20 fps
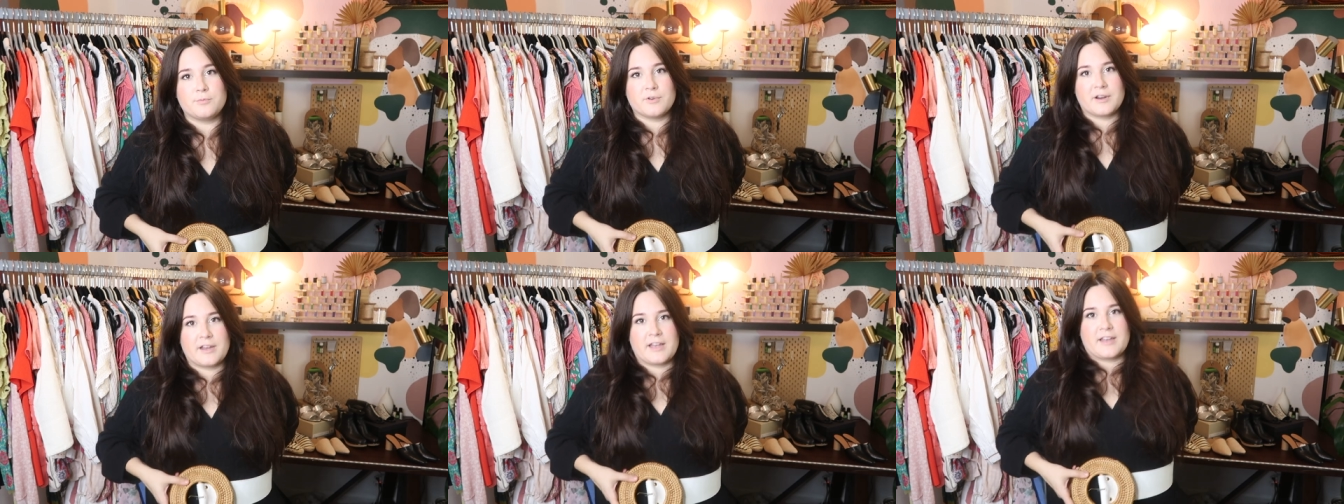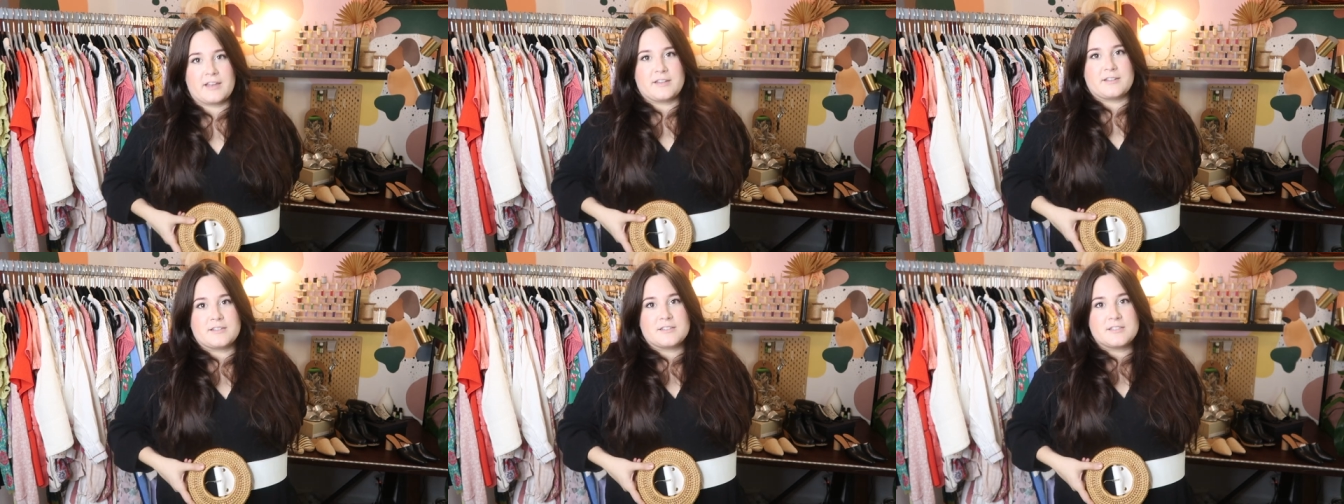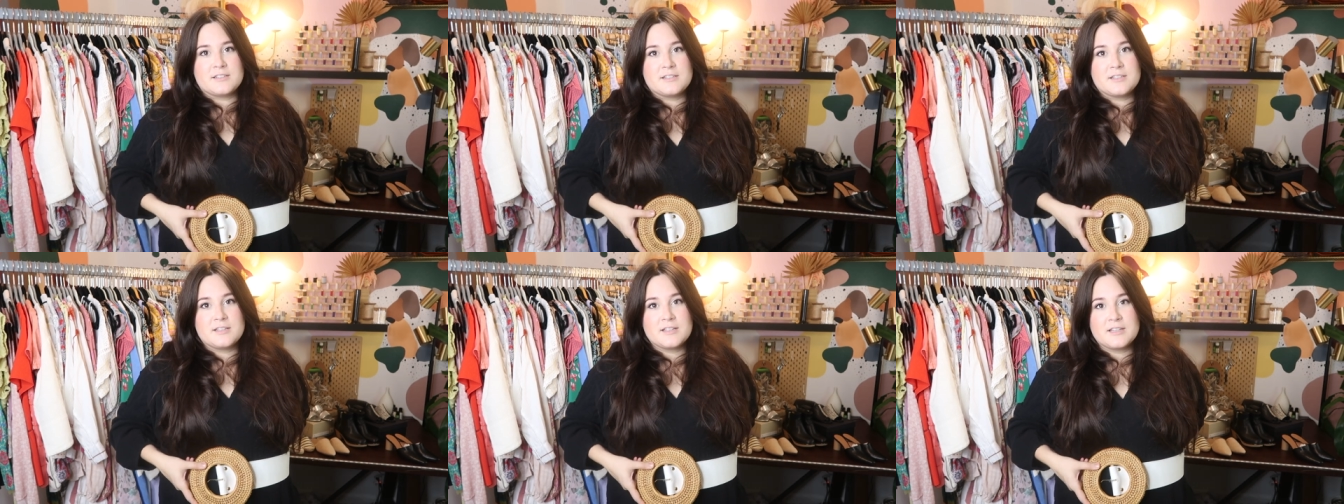
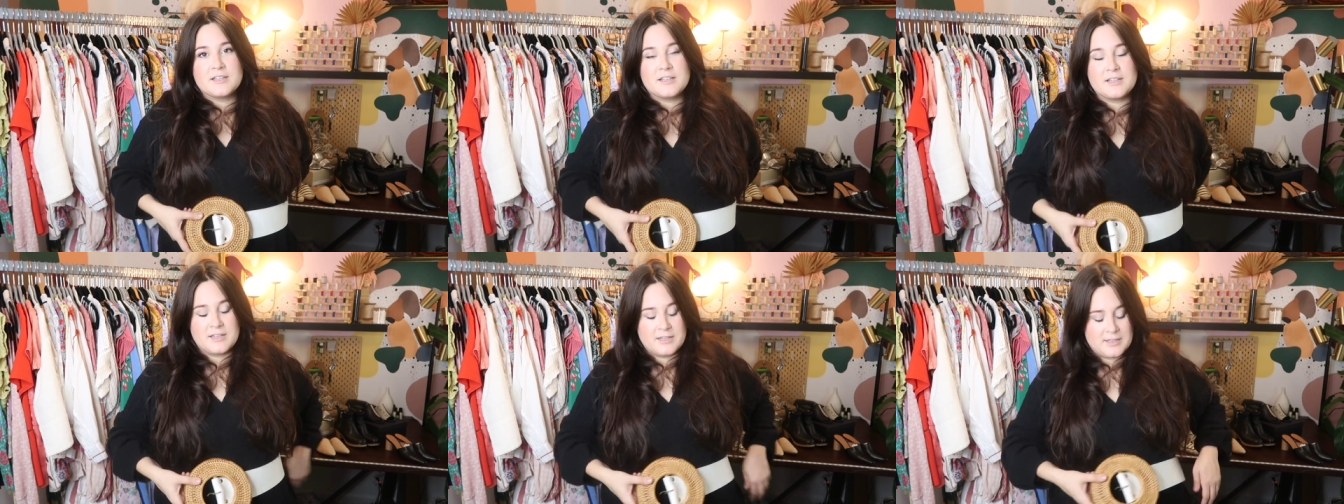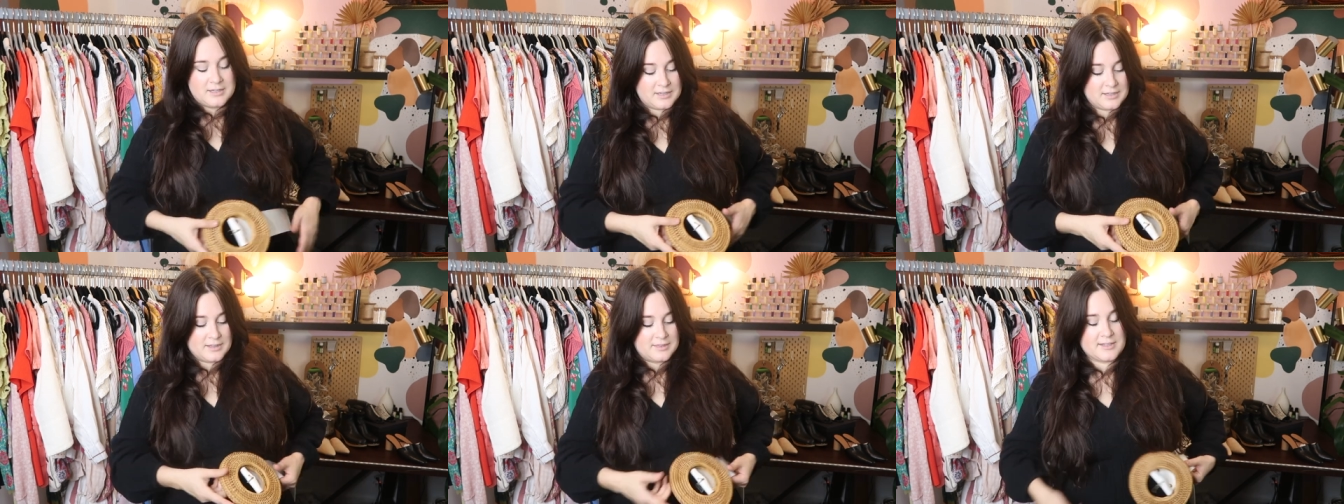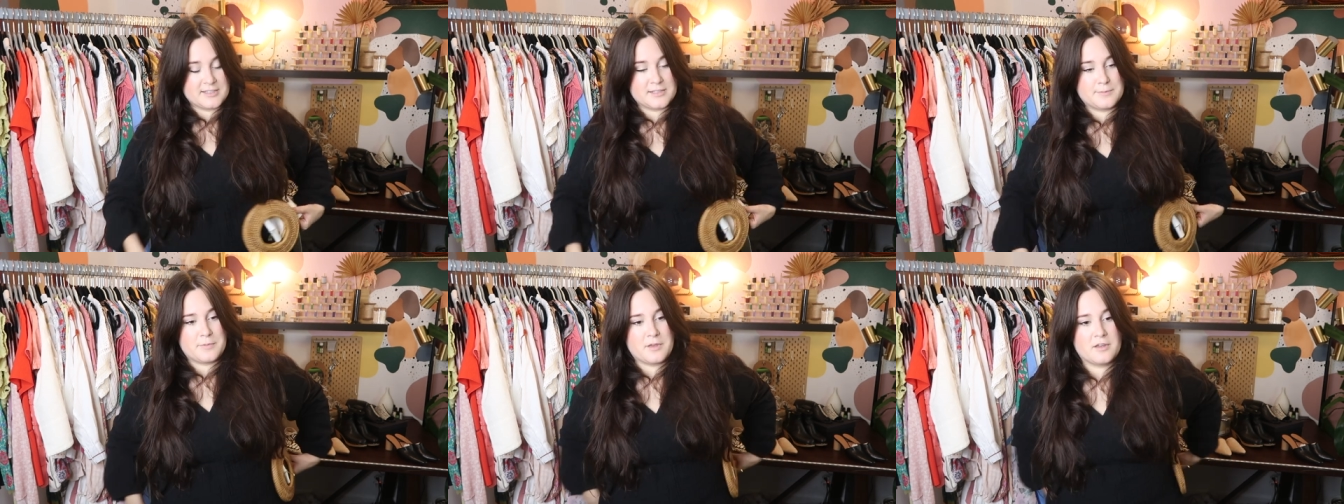brand.
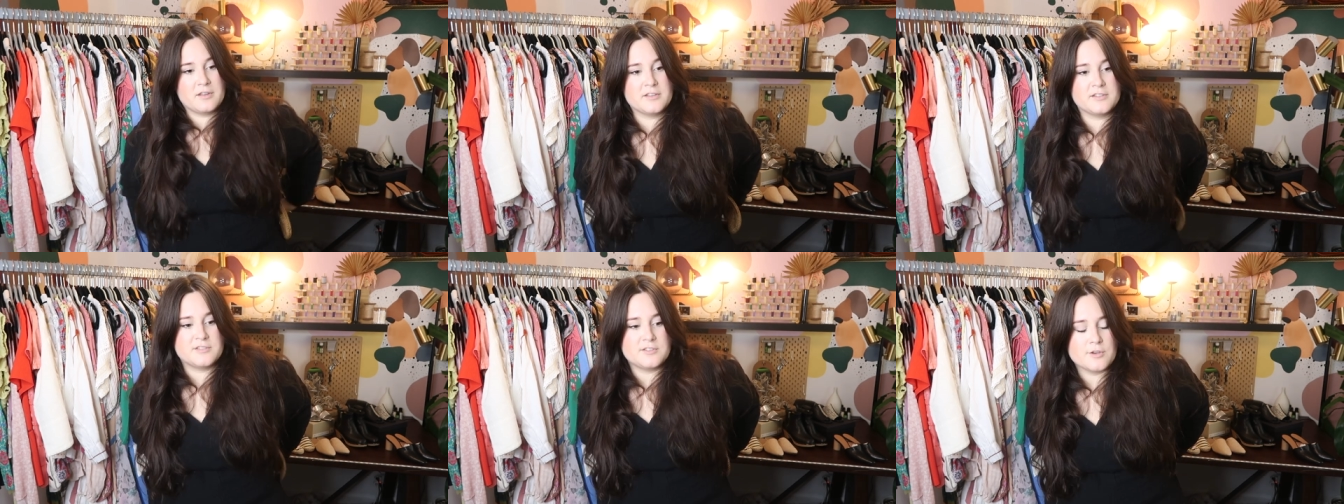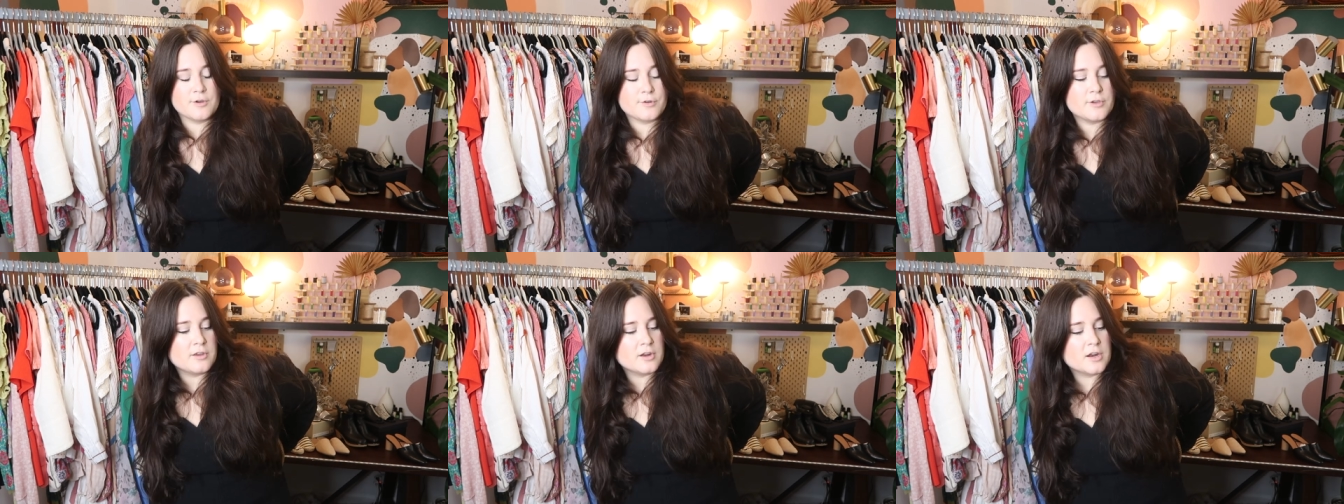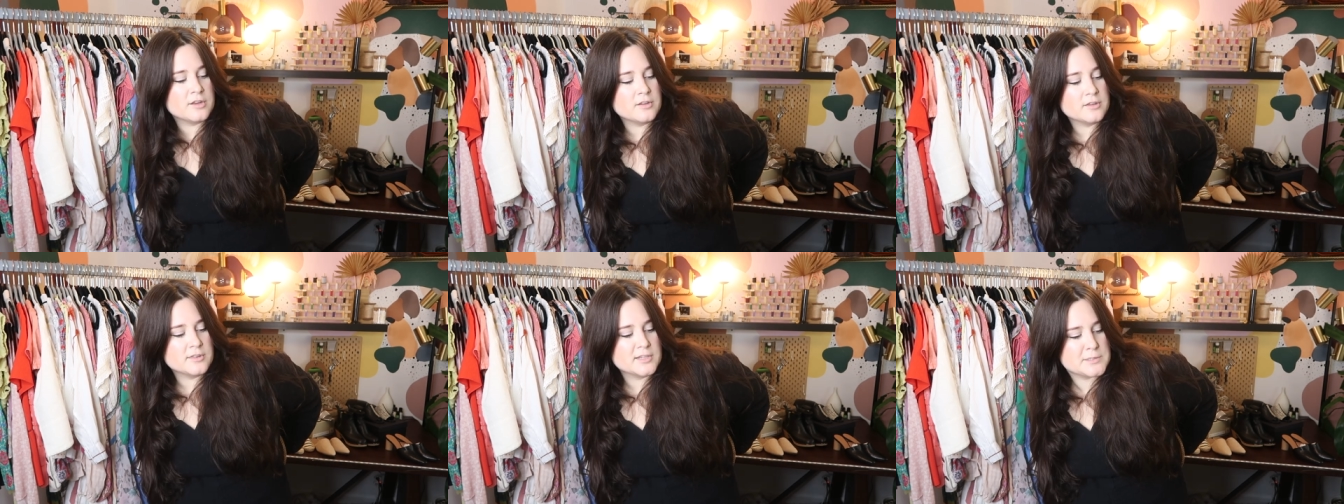This belt is so cute.
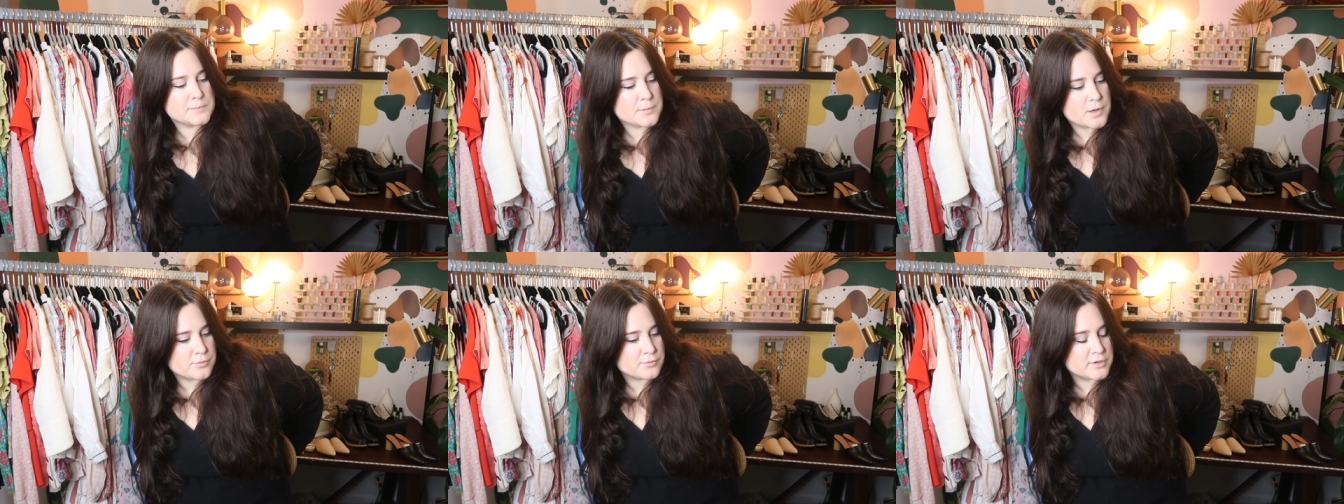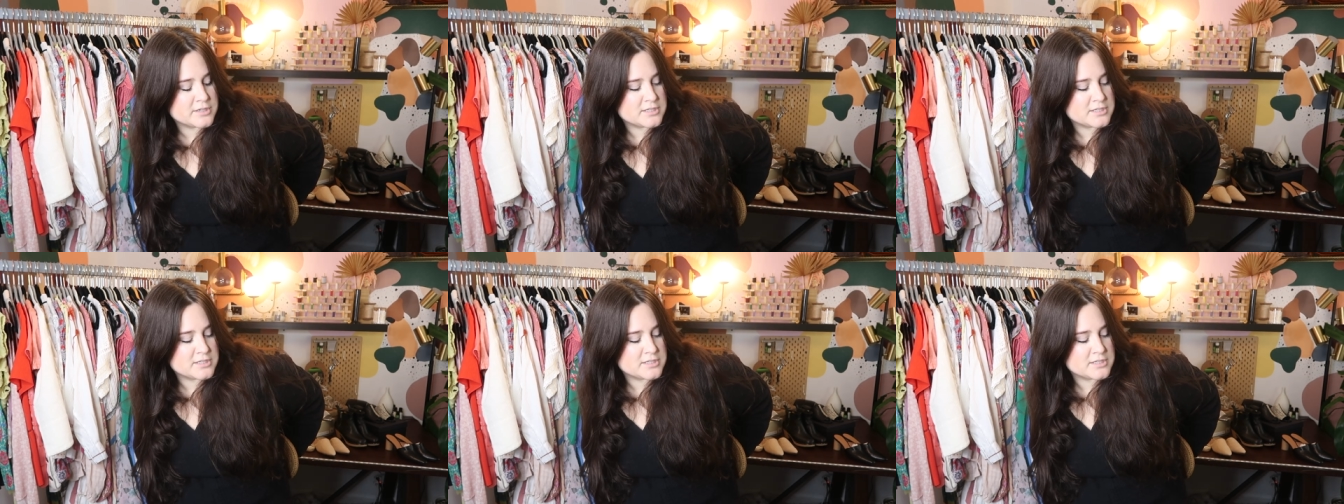I think this belt